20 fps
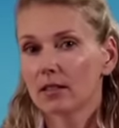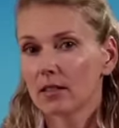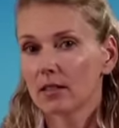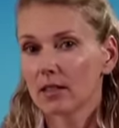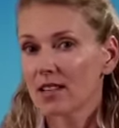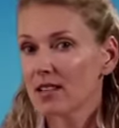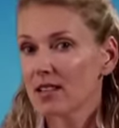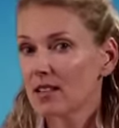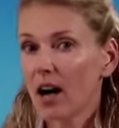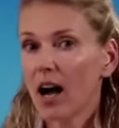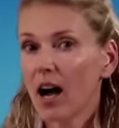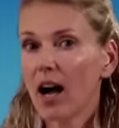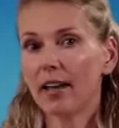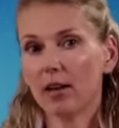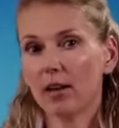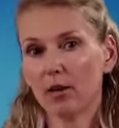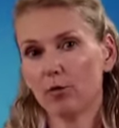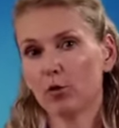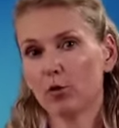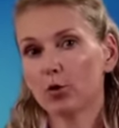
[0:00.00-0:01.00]

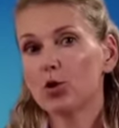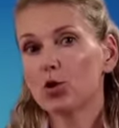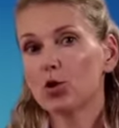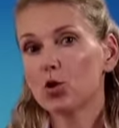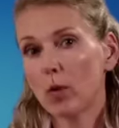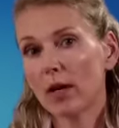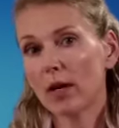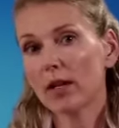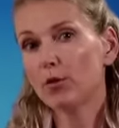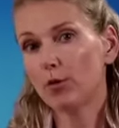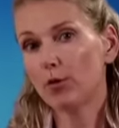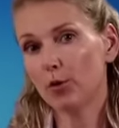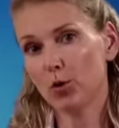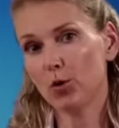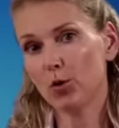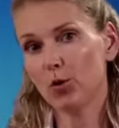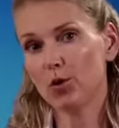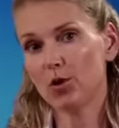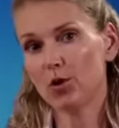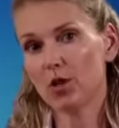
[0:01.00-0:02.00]
desire for sweet
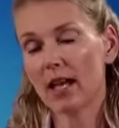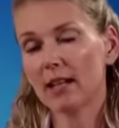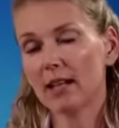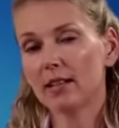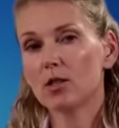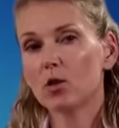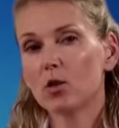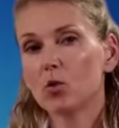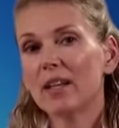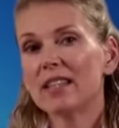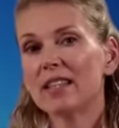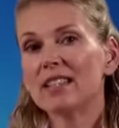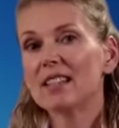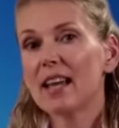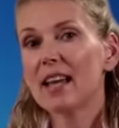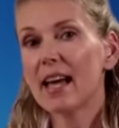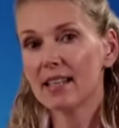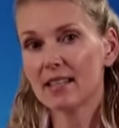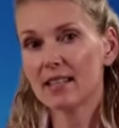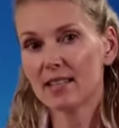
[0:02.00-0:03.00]
foods and sweet
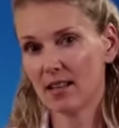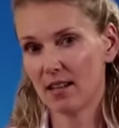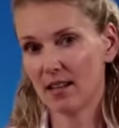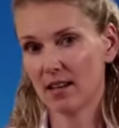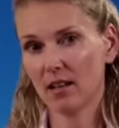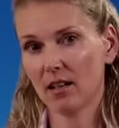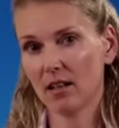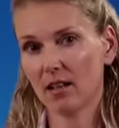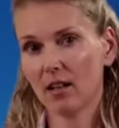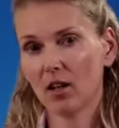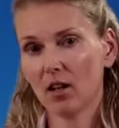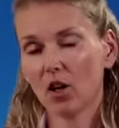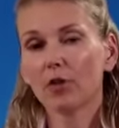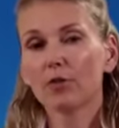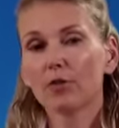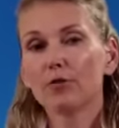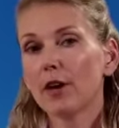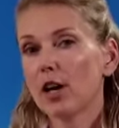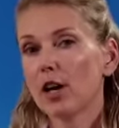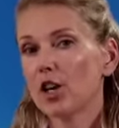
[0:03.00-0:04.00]
tasting
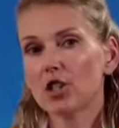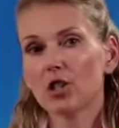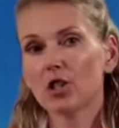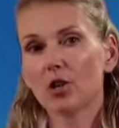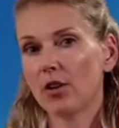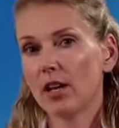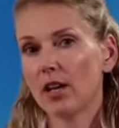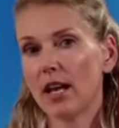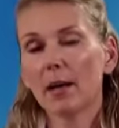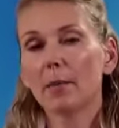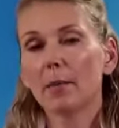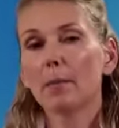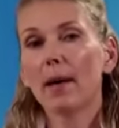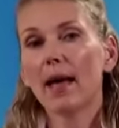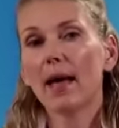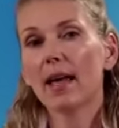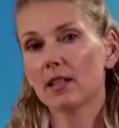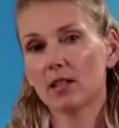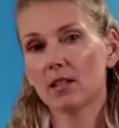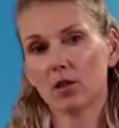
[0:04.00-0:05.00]
confectionery and
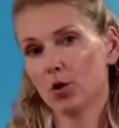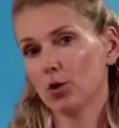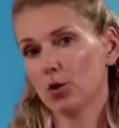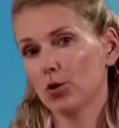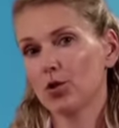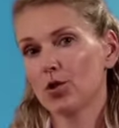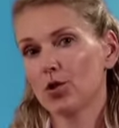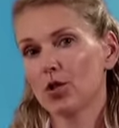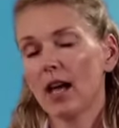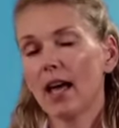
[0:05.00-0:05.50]
baked goods